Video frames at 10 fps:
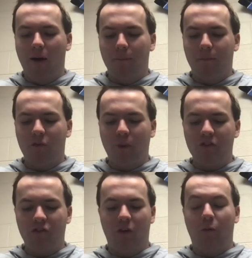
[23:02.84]

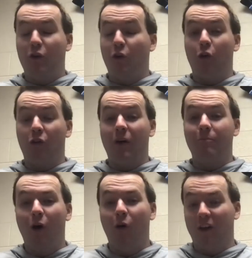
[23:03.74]
especially when you're the
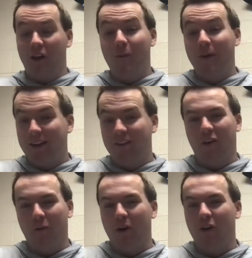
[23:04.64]
opponent going into
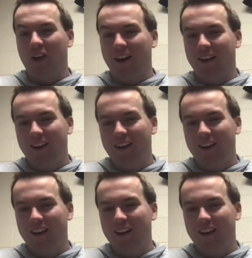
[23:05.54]
their building.